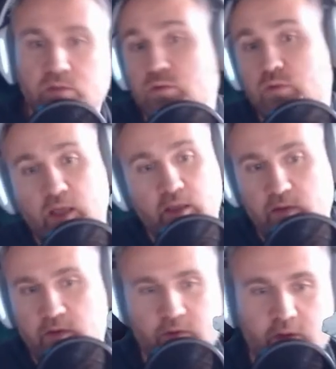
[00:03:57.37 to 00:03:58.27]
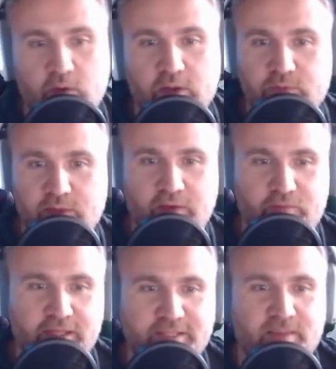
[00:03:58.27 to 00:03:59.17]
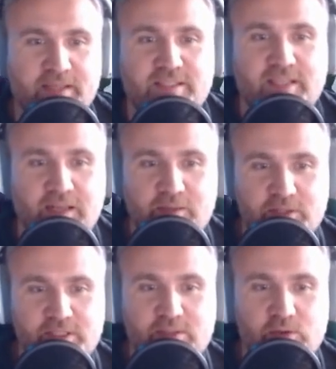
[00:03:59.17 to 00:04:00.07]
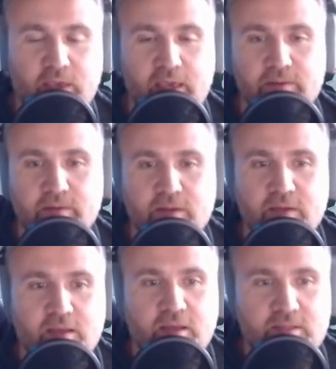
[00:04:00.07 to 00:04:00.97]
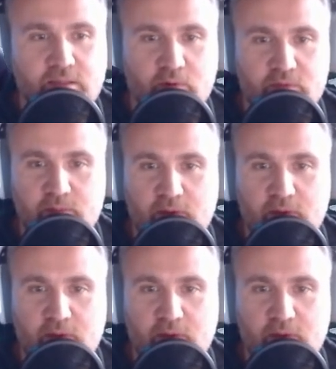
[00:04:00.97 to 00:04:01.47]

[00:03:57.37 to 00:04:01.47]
so they went with their friends basically, which is okay. Some of them are